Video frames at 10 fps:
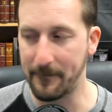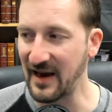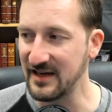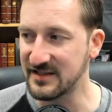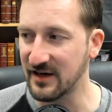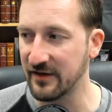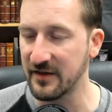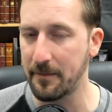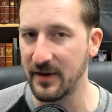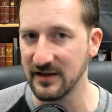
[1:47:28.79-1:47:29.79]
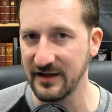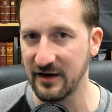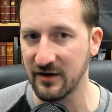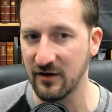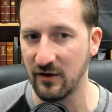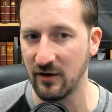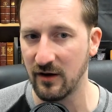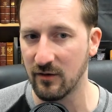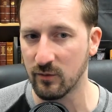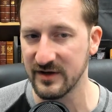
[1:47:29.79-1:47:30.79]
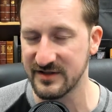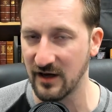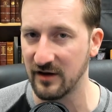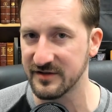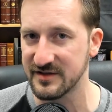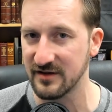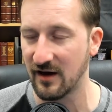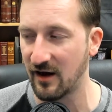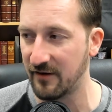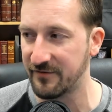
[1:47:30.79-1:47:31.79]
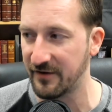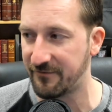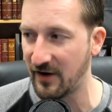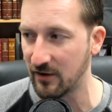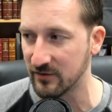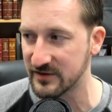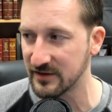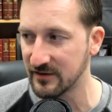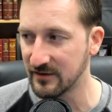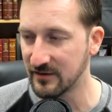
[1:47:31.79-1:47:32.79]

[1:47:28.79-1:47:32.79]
based on the political results of the vote.